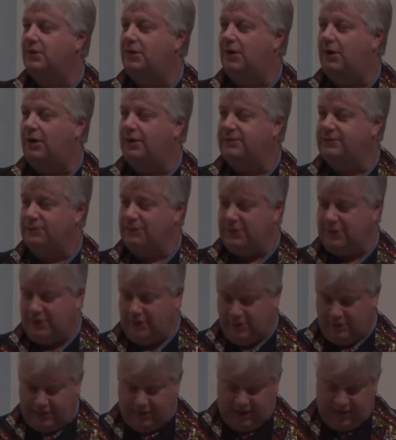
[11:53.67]
onto a
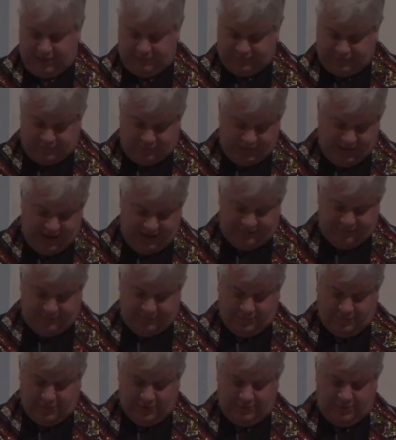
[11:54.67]
nearly empty
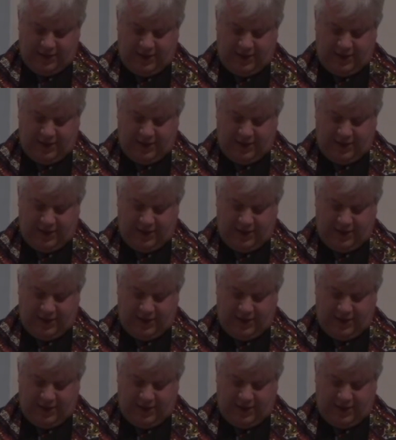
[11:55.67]
platform,